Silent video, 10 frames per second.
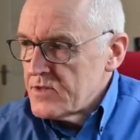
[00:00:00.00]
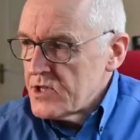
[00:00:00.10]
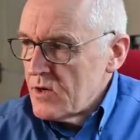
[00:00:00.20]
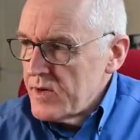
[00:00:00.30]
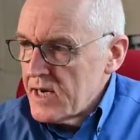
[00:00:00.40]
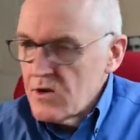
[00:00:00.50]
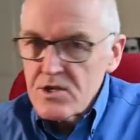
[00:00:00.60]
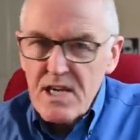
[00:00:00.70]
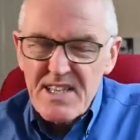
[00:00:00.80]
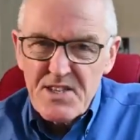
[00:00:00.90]
So it
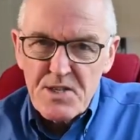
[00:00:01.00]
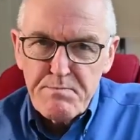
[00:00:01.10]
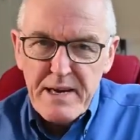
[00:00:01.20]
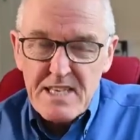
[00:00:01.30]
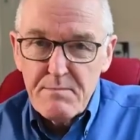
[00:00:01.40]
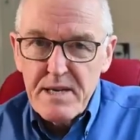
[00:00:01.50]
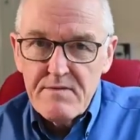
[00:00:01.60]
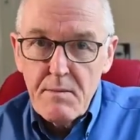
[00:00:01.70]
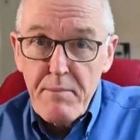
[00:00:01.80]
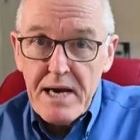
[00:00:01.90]
looks like they just picked a
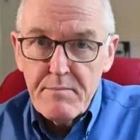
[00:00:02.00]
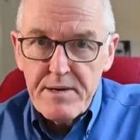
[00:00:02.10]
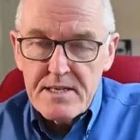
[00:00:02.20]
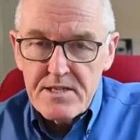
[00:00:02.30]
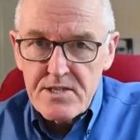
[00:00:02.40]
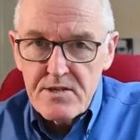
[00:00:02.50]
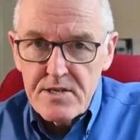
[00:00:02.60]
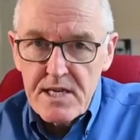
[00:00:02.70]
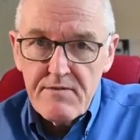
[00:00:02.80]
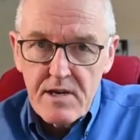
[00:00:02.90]
bit of a bad bit to
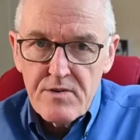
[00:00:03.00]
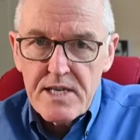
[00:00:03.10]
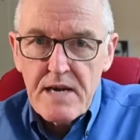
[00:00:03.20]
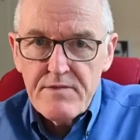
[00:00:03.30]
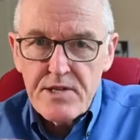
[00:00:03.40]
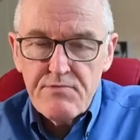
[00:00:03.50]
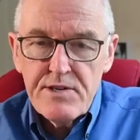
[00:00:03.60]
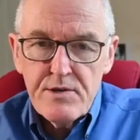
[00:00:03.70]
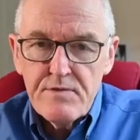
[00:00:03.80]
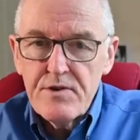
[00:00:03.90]
study, even though they gave it to
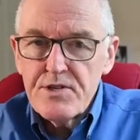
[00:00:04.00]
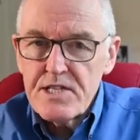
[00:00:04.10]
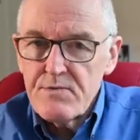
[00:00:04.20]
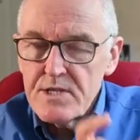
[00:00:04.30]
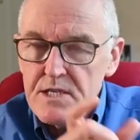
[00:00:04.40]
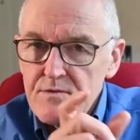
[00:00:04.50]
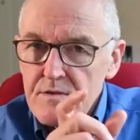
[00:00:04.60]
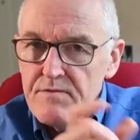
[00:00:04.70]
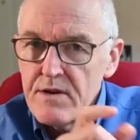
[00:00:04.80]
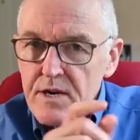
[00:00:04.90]
3 universities. It
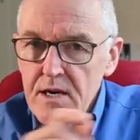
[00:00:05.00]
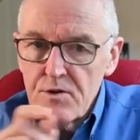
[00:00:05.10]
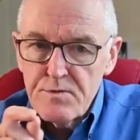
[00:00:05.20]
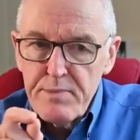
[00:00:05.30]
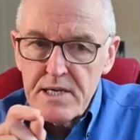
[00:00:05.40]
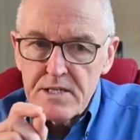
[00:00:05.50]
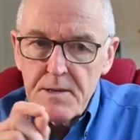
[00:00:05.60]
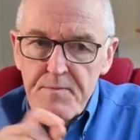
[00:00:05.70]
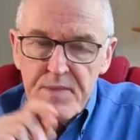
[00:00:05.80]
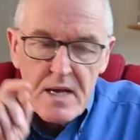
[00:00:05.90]
was very close
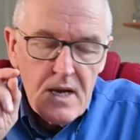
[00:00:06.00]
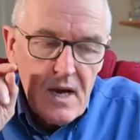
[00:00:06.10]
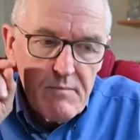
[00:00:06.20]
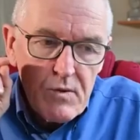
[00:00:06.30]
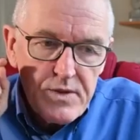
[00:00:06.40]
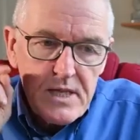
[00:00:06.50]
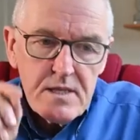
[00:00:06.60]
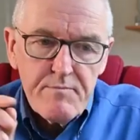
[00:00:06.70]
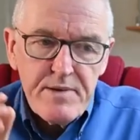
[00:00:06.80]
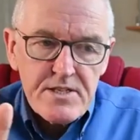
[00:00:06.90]
bits. But
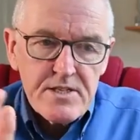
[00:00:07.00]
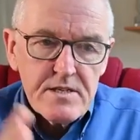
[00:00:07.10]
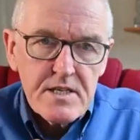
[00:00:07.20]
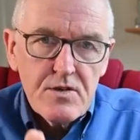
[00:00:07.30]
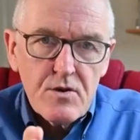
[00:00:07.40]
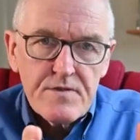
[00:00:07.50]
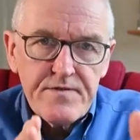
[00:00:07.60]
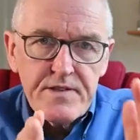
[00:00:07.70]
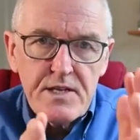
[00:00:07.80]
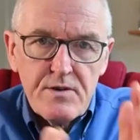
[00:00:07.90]
within the bits that they took
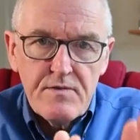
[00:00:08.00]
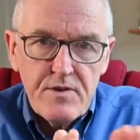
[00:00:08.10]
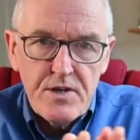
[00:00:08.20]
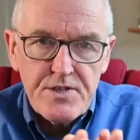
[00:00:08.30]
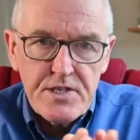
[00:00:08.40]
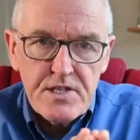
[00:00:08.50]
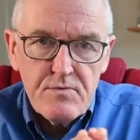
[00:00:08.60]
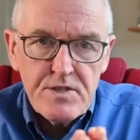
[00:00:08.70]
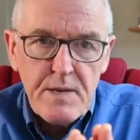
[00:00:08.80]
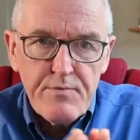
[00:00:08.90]
for the universities,
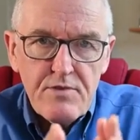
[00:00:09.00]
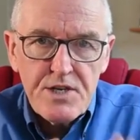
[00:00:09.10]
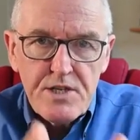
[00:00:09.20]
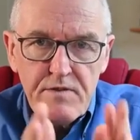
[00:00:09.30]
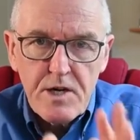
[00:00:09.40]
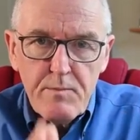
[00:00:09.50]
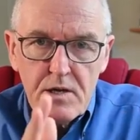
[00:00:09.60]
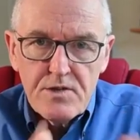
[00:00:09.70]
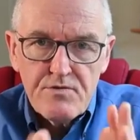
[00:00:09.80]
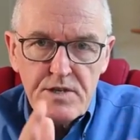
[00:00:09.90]
there was separation of a
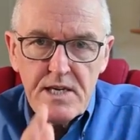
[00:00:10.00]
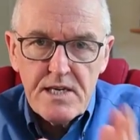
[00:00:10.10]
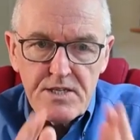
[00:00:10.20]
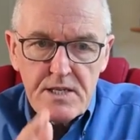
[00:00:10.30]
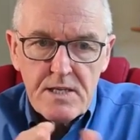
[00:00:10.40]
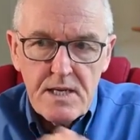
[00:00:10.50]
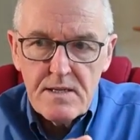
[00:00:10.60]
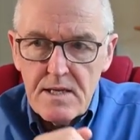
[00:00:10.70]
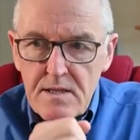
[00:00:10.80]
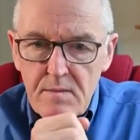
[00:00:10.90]
couple of hundred years
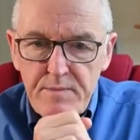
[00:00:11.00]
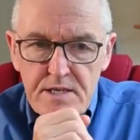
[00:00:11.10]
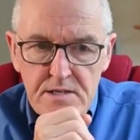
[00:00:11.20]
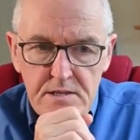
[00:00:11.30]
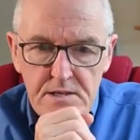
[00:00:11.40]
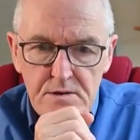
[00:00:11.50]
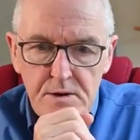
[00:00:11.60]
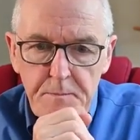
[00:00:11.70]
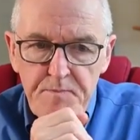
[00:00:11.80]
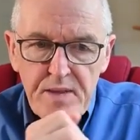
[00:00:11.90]
in the bits that they took.